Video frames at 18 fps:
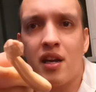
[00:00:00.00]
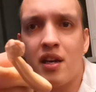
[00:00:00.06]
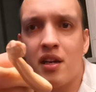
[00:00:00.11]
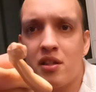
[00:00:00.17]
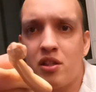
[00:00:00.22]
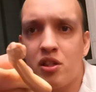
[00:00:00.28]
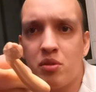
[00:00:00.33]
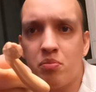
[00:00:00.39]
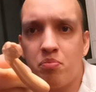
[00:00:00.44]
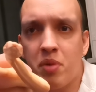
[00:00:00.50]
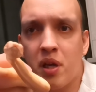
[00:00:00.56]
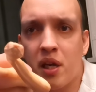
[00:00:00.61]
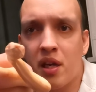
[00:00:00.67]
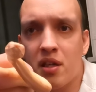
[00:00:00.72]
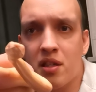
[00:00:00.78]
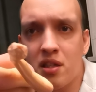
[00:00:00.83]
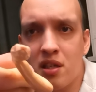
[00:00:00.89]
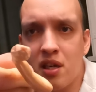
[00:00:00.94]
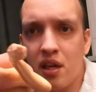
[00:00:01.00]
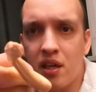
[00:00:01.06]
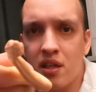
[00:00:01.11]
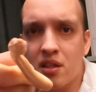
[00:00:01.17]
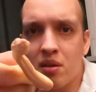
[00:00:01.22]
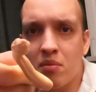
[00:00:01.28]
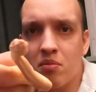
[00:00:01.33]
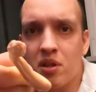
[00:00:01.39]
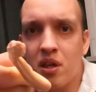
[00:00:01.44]
to kind of just pick a
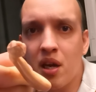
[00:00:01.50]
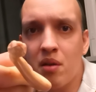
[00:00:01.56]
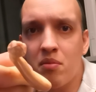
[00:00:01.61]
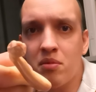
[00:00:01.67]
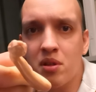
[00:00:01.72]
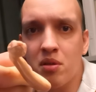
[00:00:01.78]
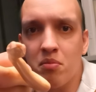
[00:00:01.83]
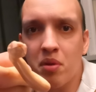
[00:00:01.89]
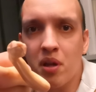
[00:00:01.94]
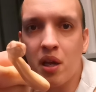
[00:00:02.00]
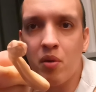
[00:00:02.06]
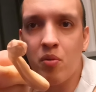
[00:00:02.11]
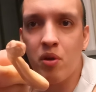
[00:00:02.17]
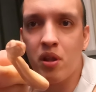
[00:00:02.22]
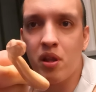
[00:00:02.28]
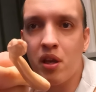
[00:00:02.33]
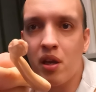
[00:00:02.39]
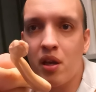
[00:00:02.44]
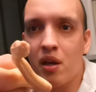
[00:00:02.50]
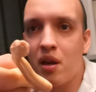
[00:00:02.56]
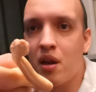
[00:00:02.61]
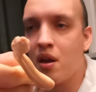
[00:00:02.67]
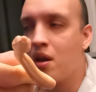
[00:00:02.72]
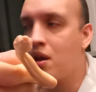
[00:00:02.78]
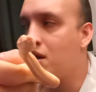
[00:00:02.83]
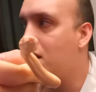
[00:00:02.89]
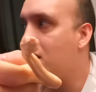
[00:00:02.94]
snake sometimes and play with it.